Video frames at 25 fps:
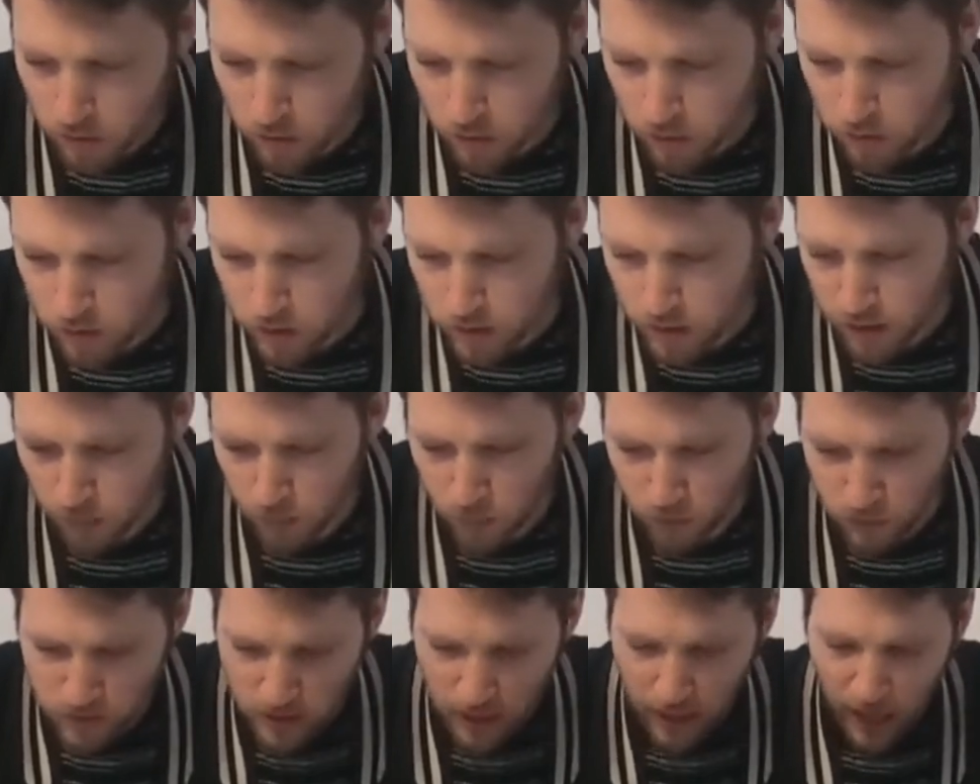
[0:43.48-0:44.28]
See, the
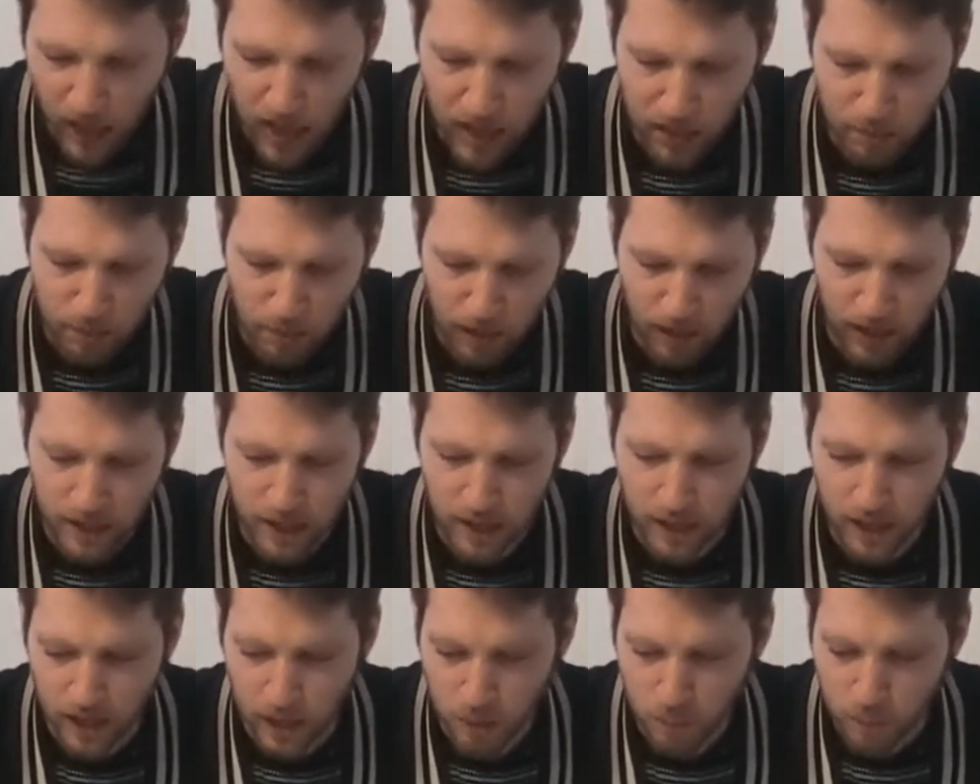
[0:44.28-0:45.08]
one that
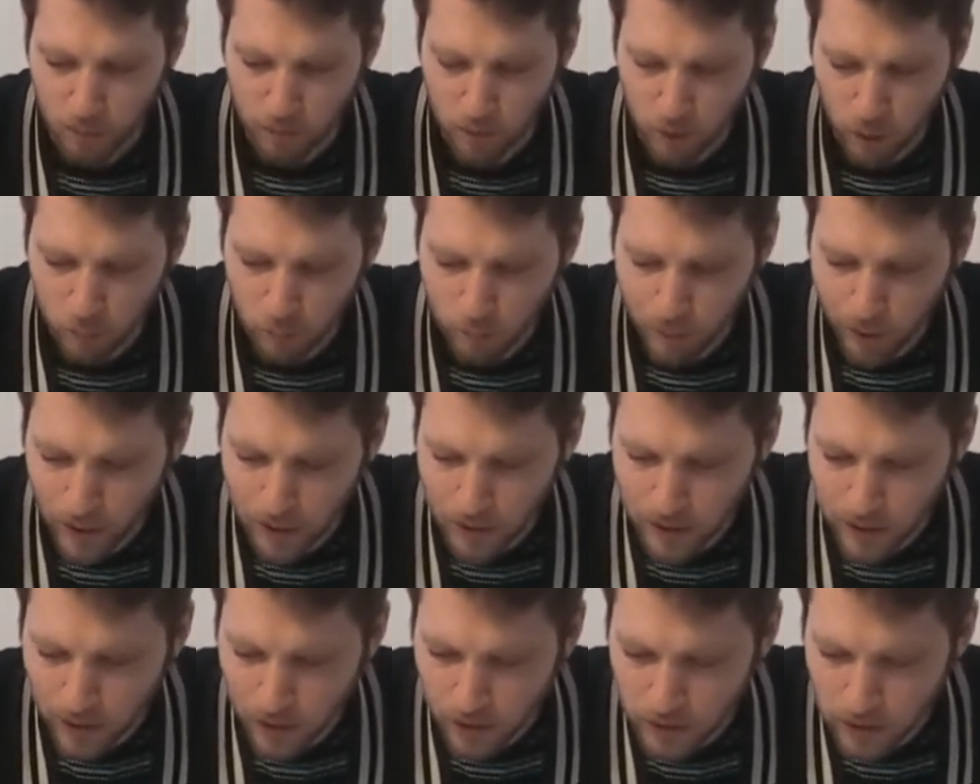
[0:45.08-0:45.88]
mine came with no
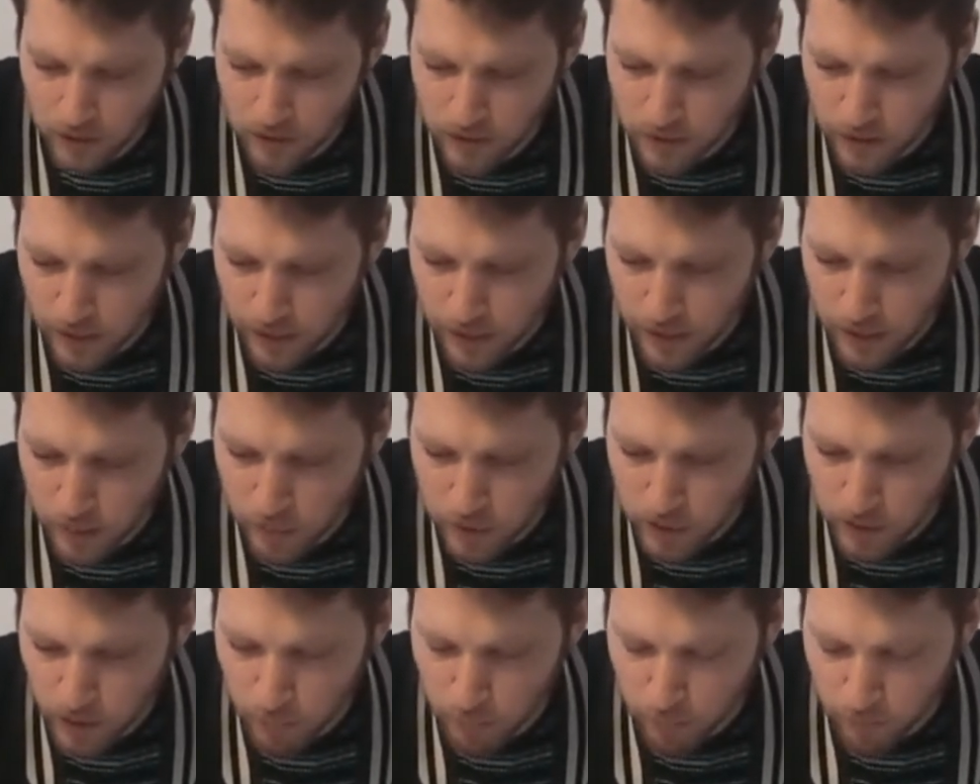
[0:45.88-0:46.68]
branding on the side,
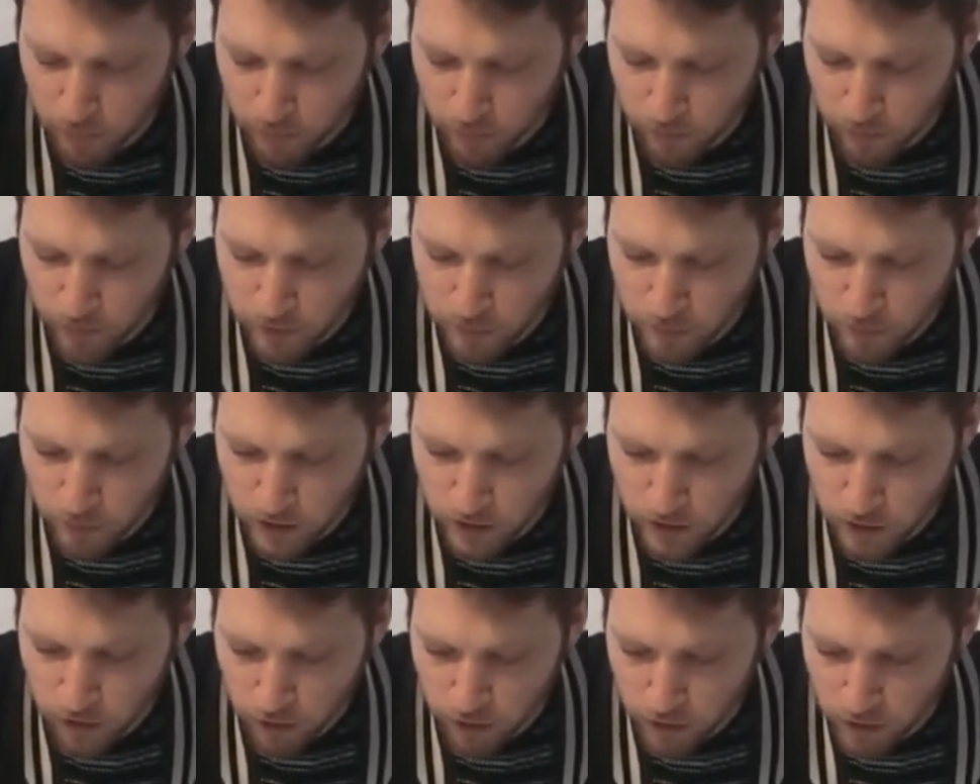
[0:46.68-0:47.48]
which I prefer, it's more
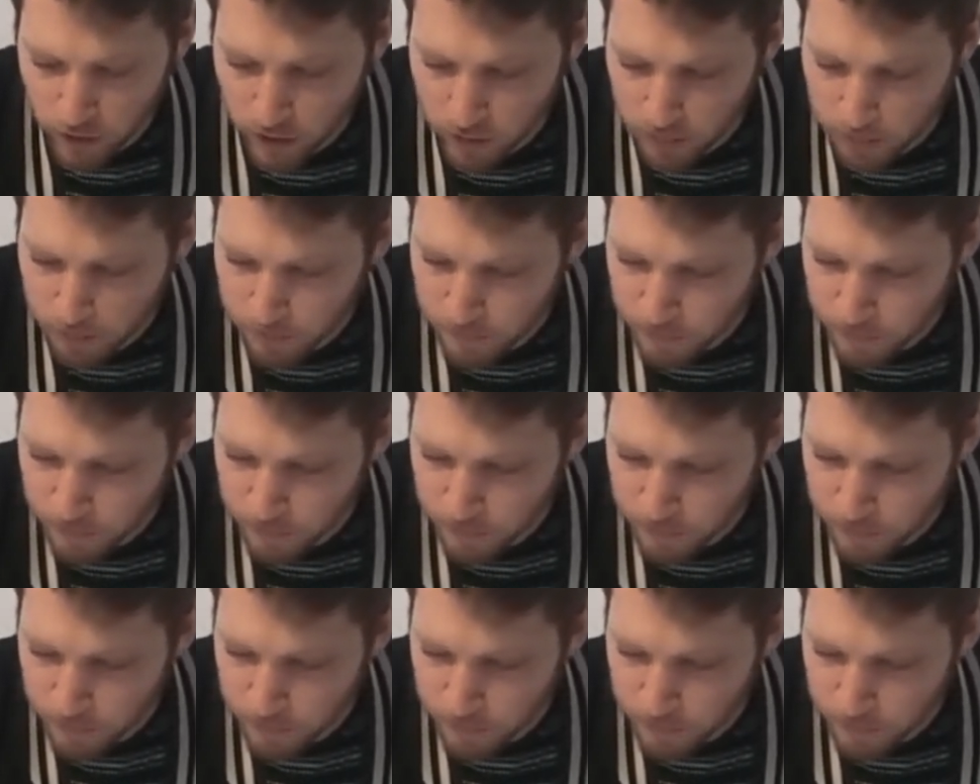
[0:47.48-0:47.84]
discreet.